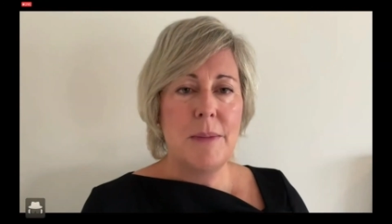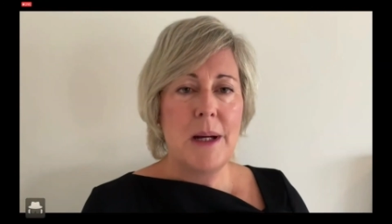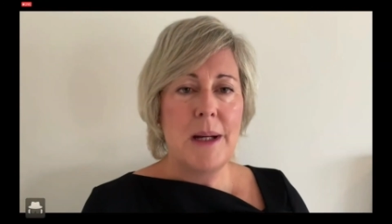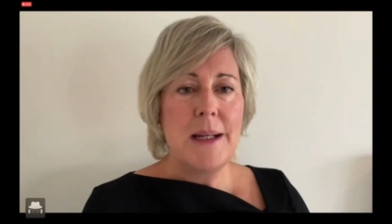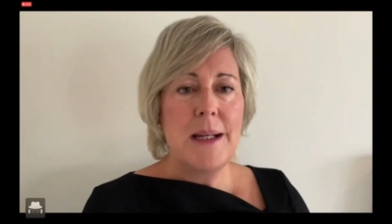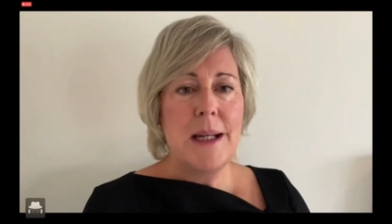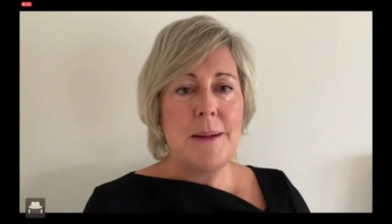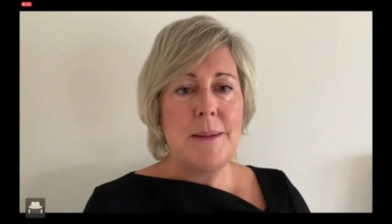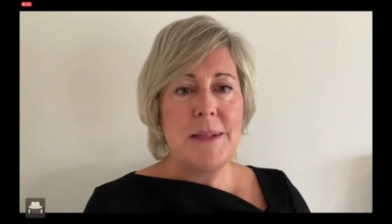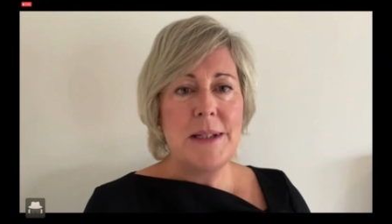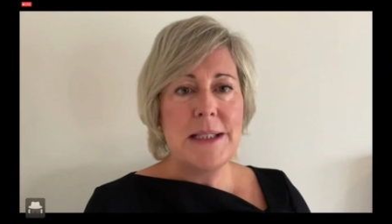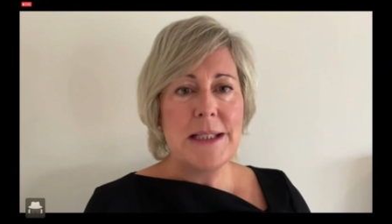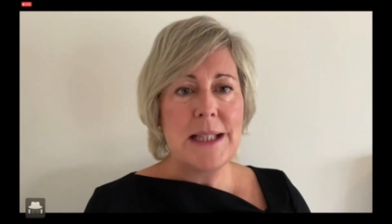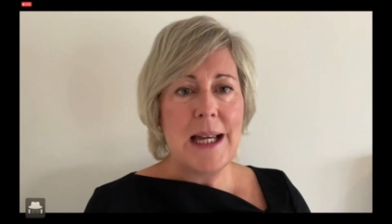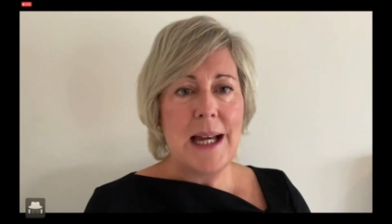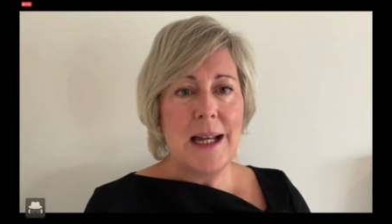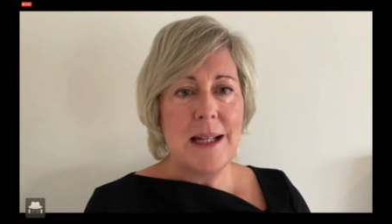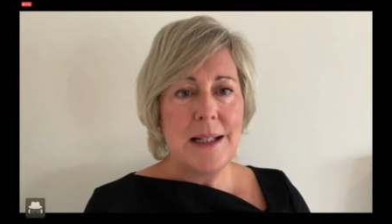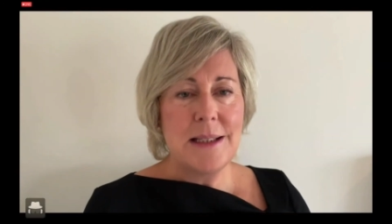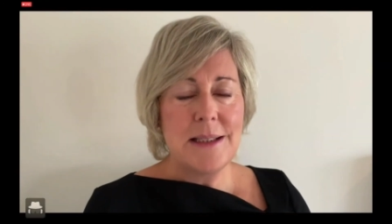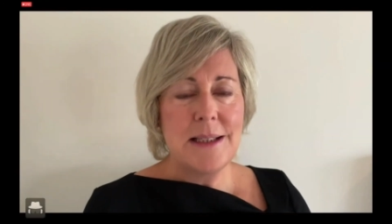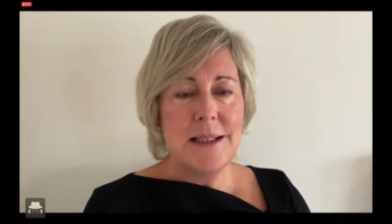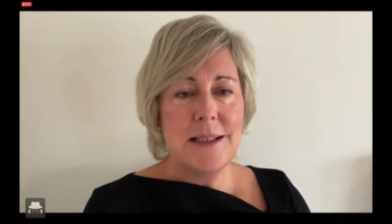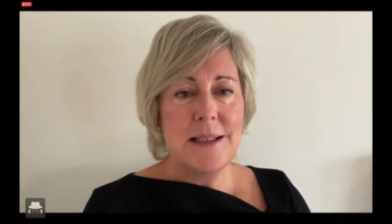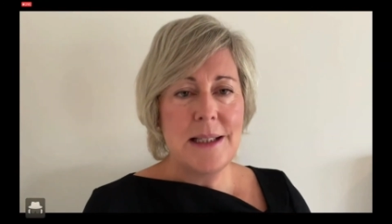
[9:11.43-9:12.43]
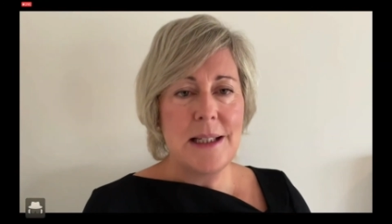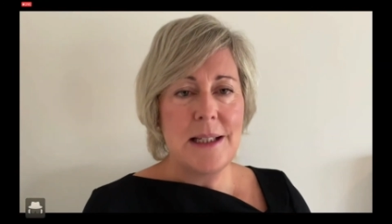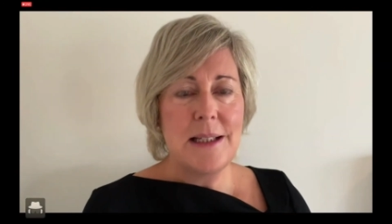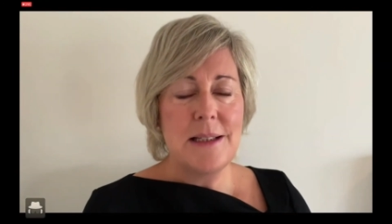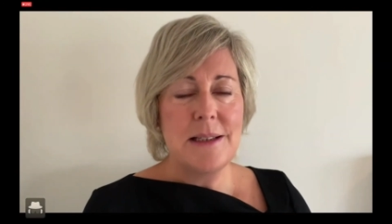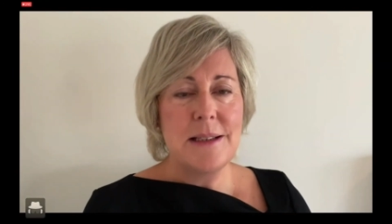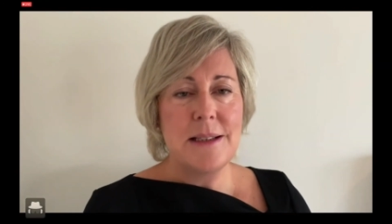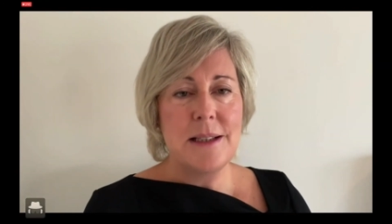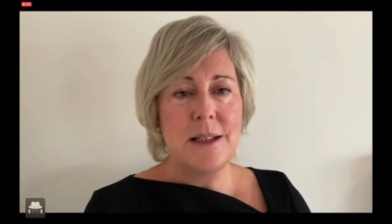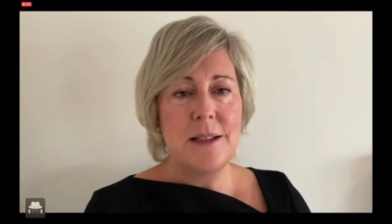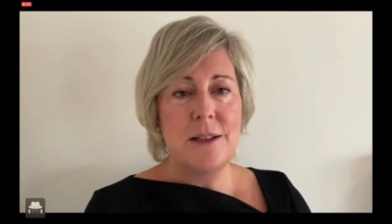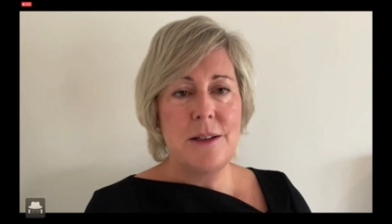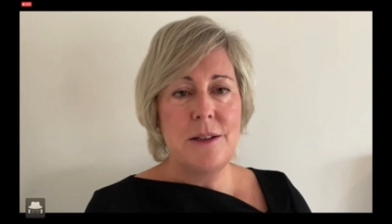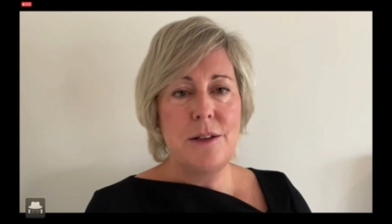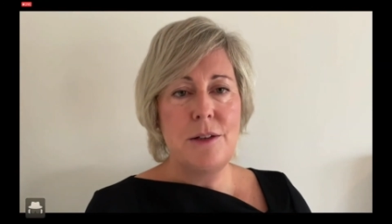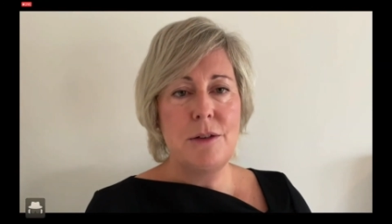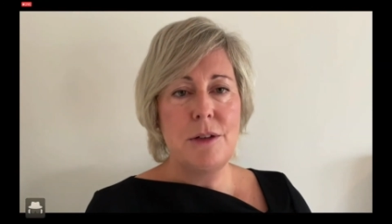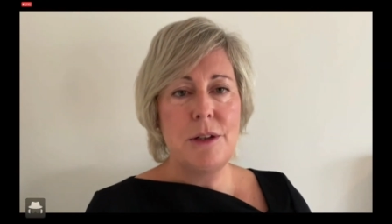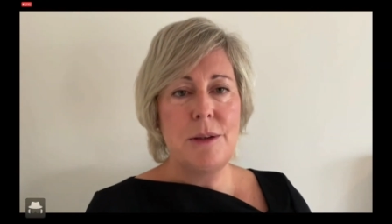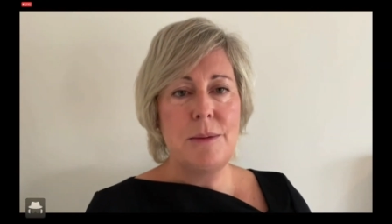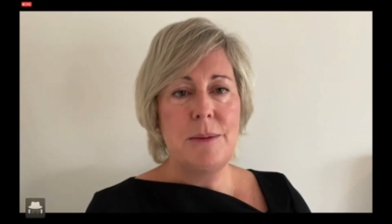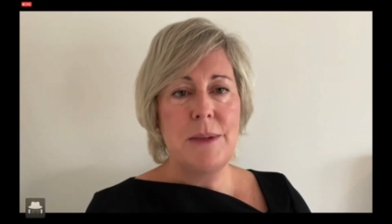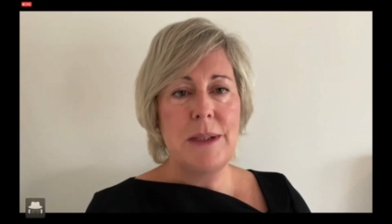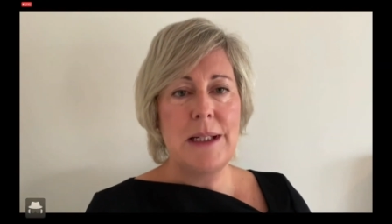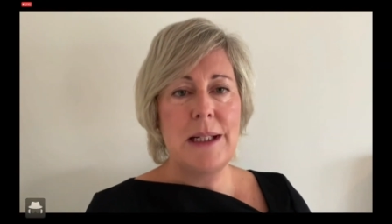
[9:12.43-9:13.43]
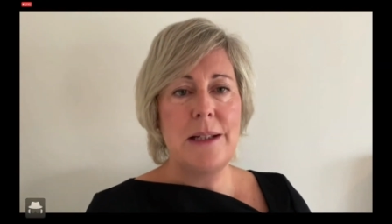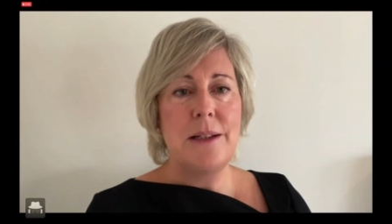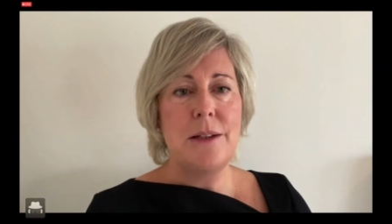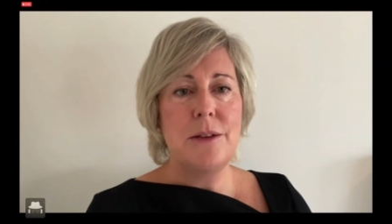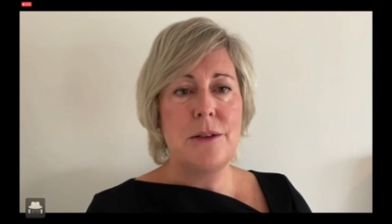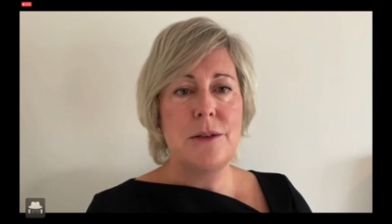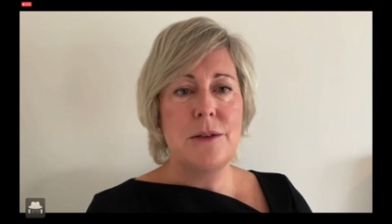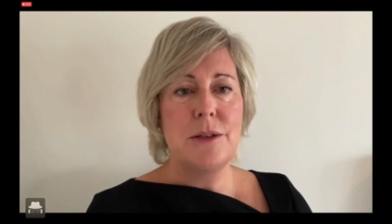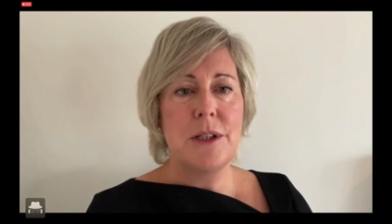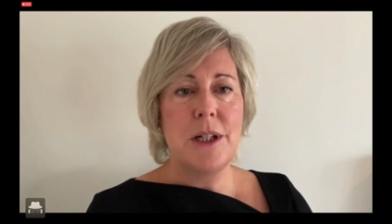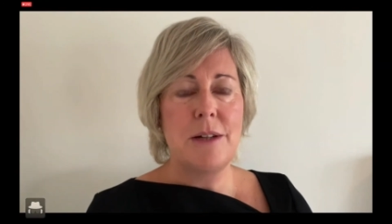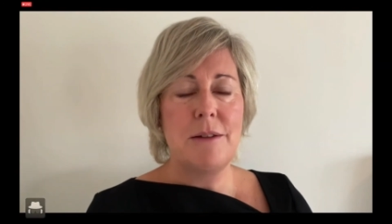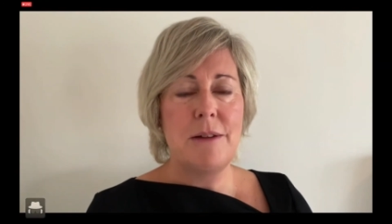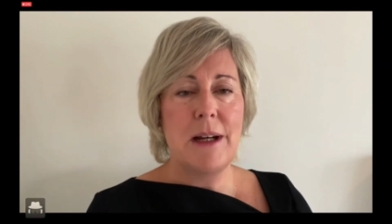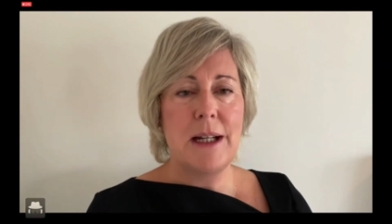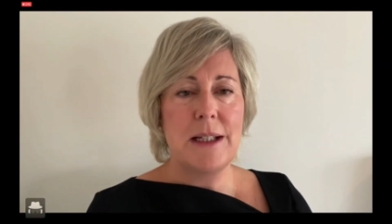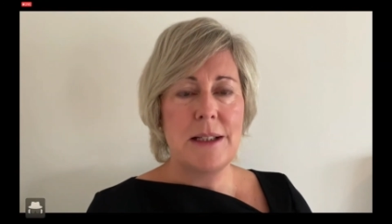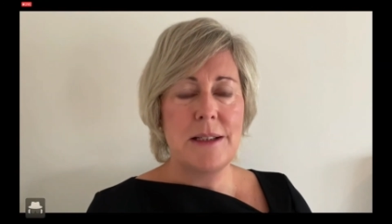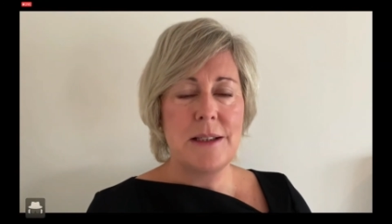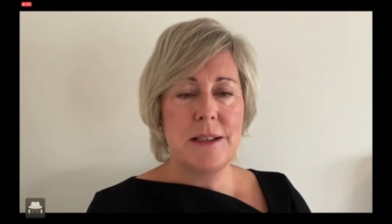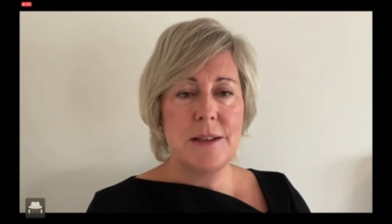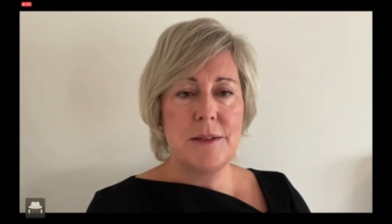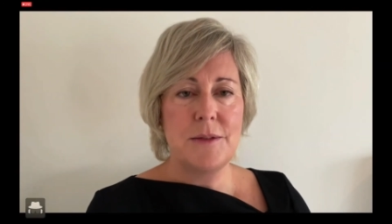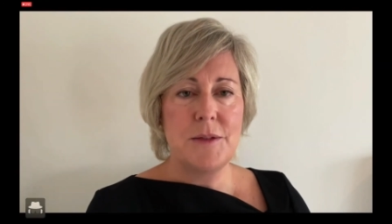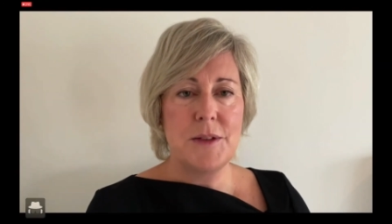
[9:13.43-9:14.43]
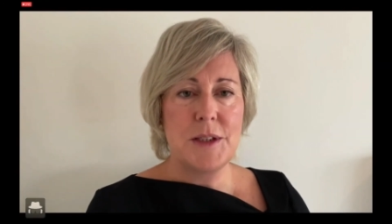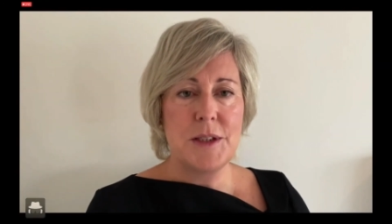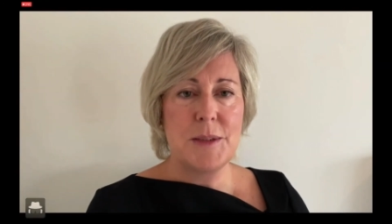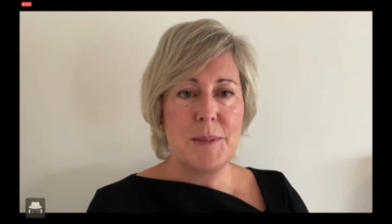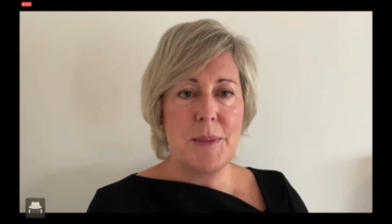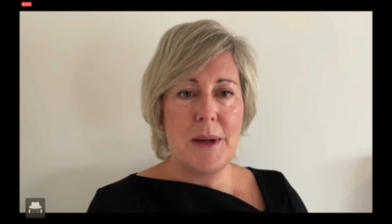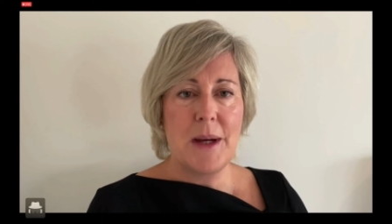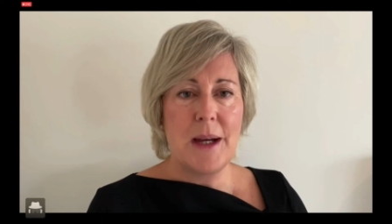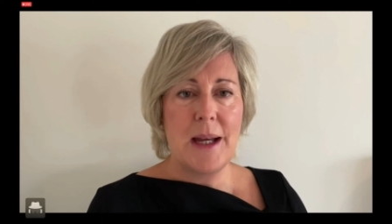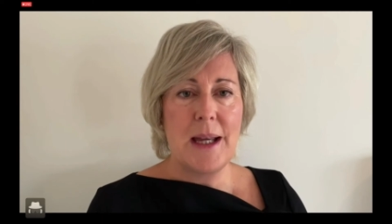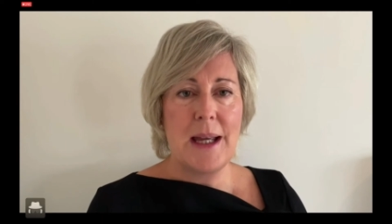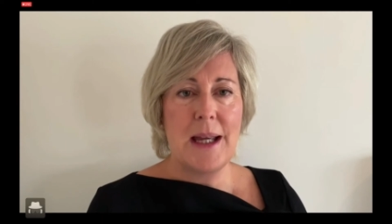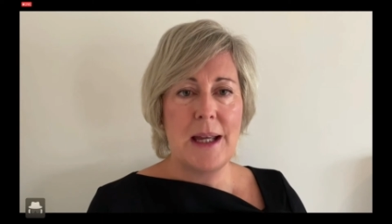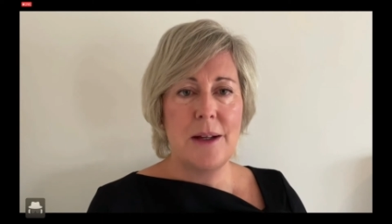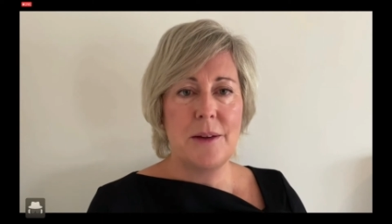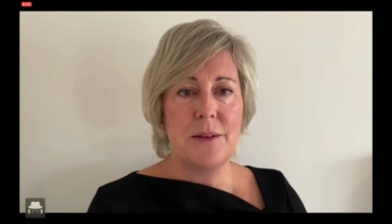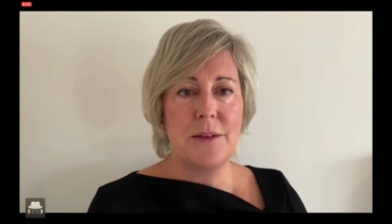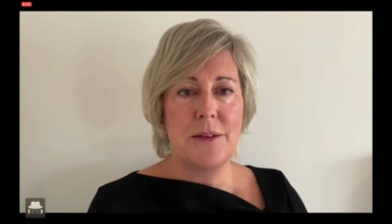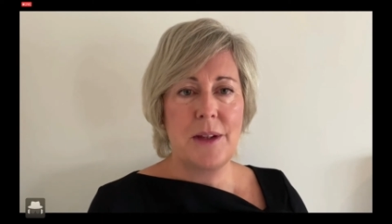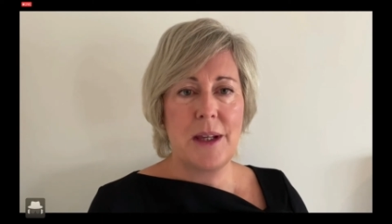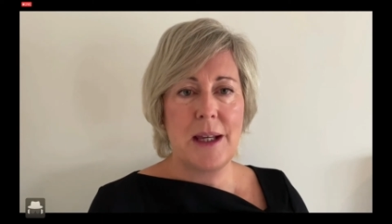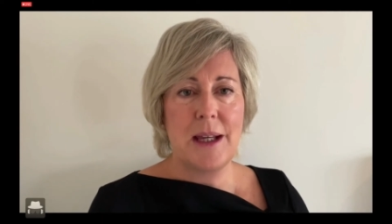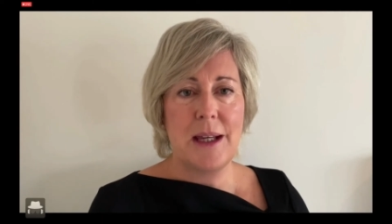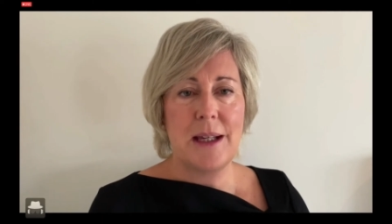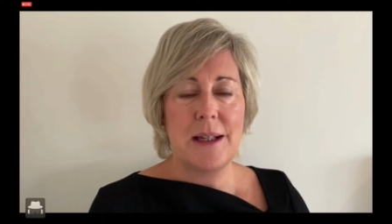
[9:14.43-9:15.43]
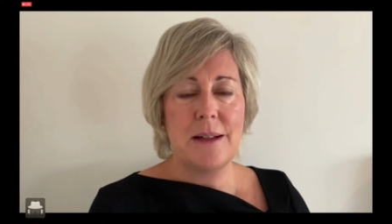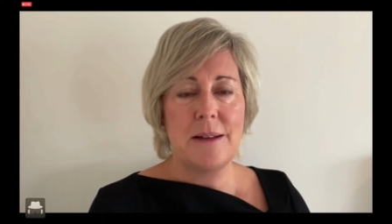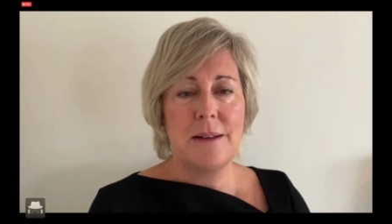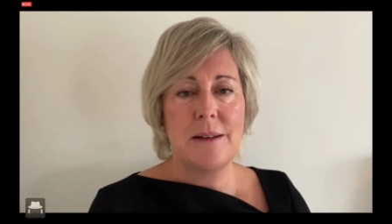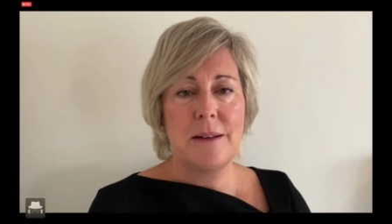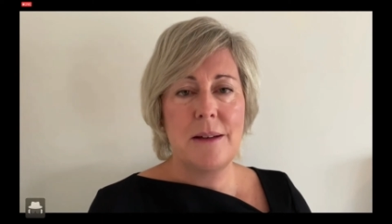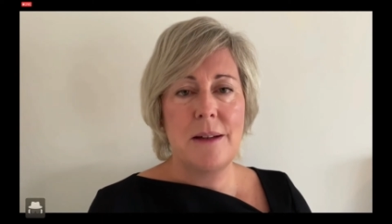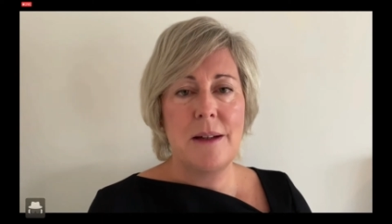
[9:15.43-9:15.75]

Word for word: my name is Alison Dickinson, Group Clinical Director for Spire Healthcare.